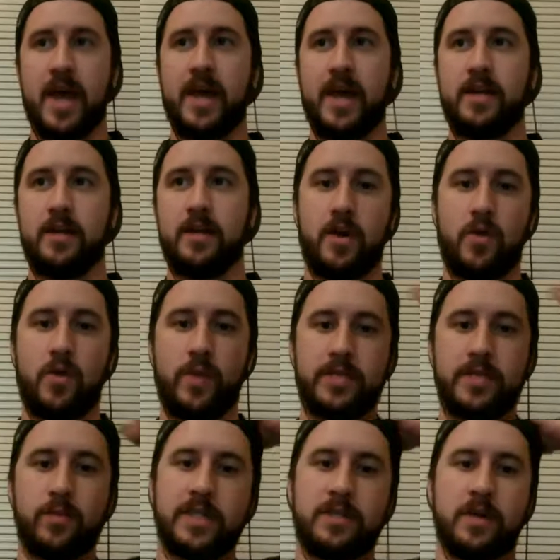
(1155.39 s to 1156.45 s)
And, we
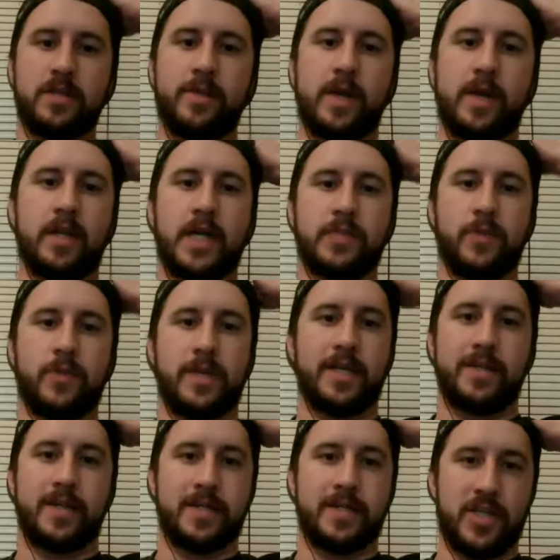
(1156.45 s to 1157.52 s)
talked about last week
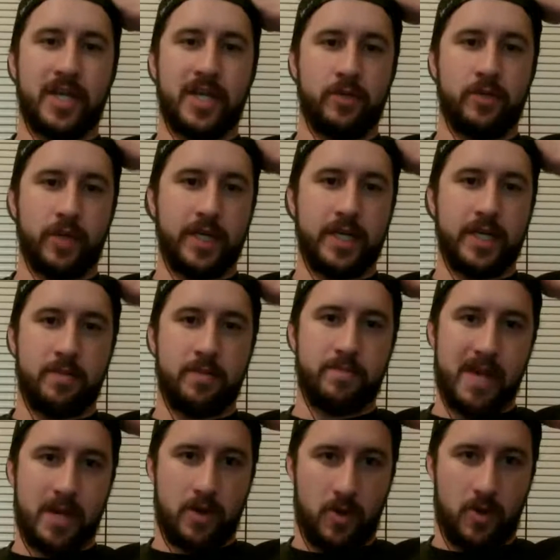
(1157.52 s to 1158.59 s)
that Jalen really didn't
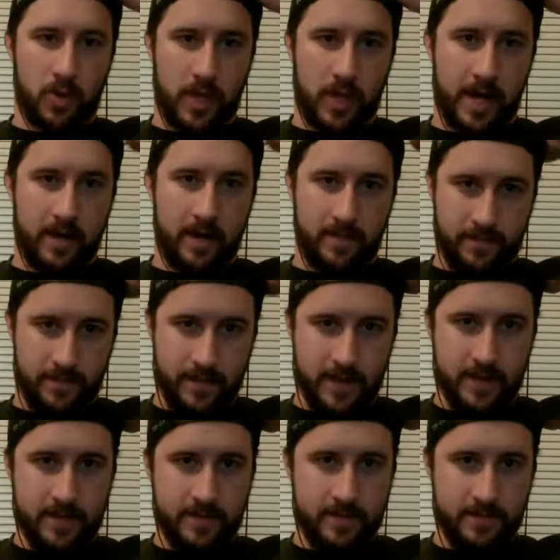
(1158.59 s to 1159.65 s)
make a whole lot of
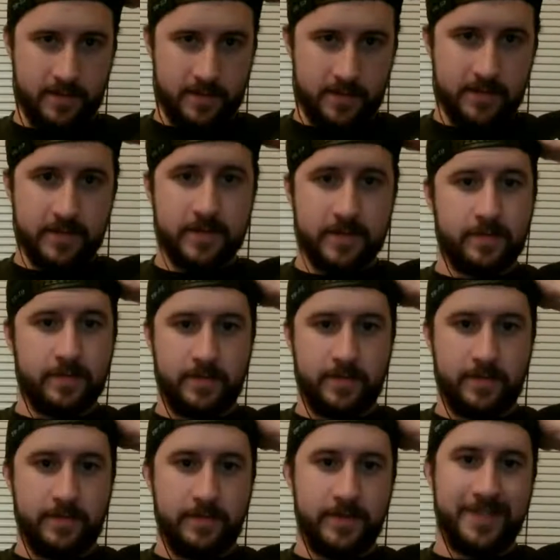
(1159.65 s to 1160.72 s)
it.
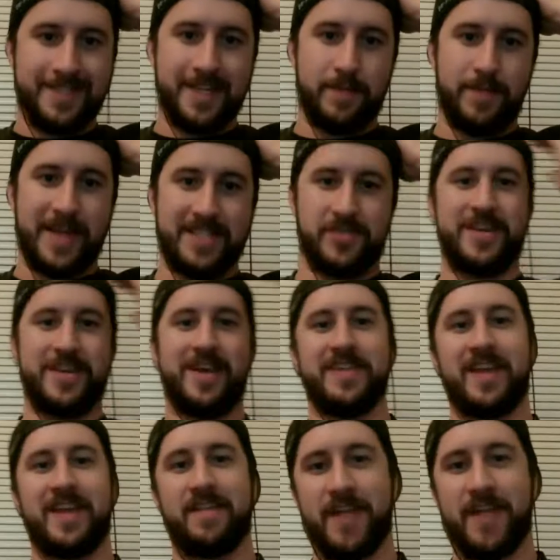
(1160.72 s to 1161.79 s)
Did basically
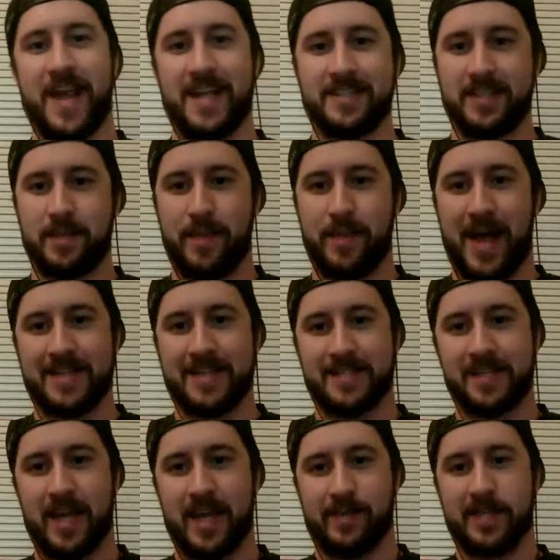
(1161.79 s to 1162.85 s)
nothing advanced in the
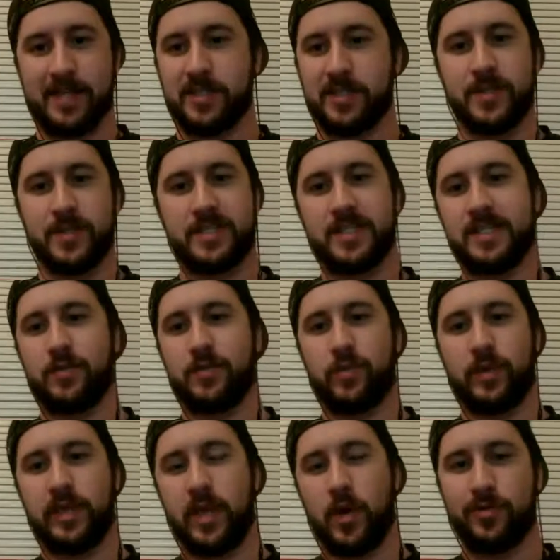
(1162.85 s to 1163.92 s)
passing game against USC. He didn't
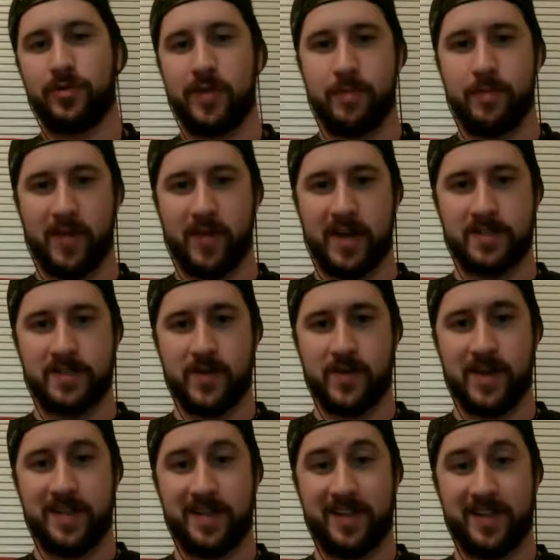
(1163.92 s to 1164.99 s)
really go through any progressions or
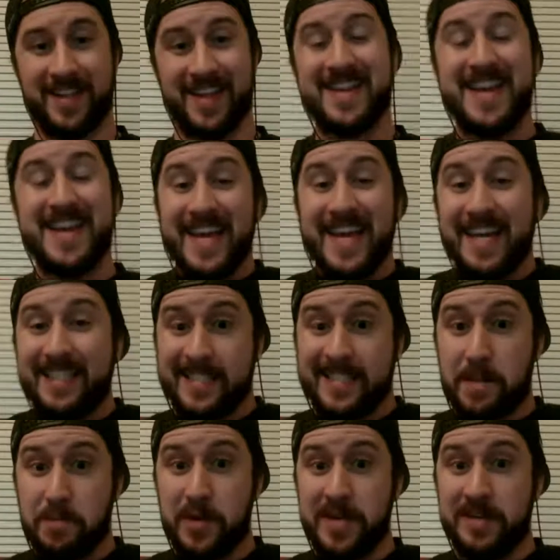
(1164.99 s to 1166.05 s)
anything like that. He did
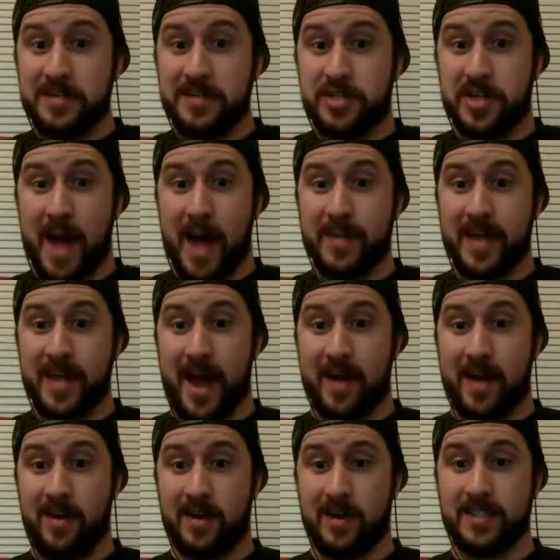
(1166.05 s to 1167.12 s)
a pretty good job of that
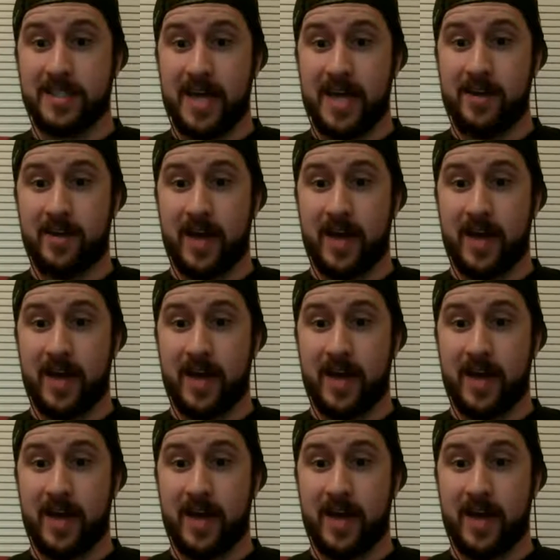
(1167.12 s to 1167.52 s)
on Saturday,